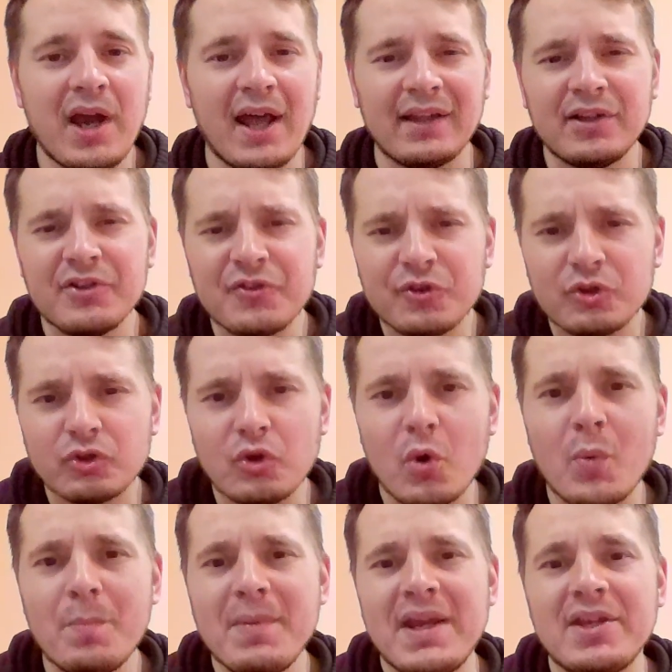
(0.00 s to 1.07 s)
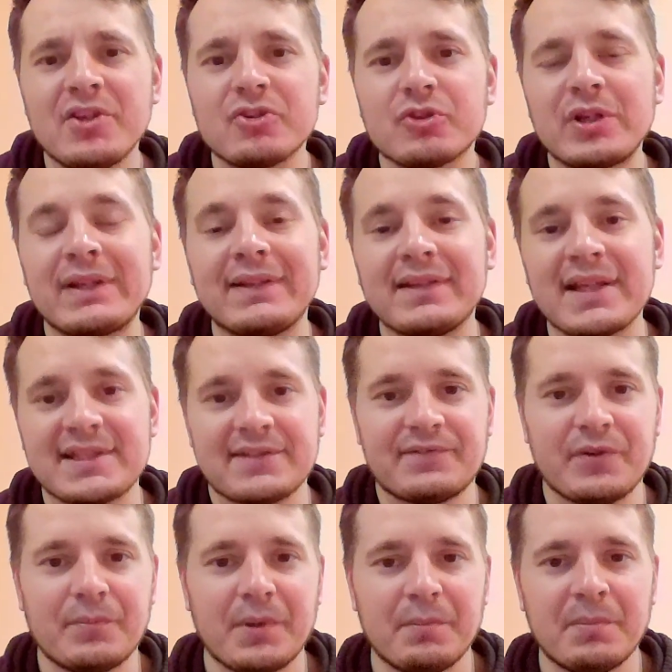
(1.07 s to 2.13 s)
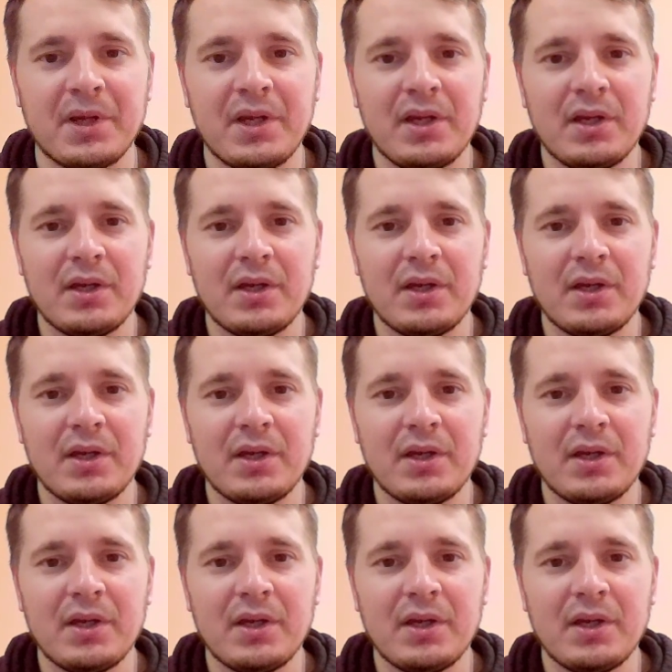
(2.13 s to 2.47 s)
I learned so many great lessons from him.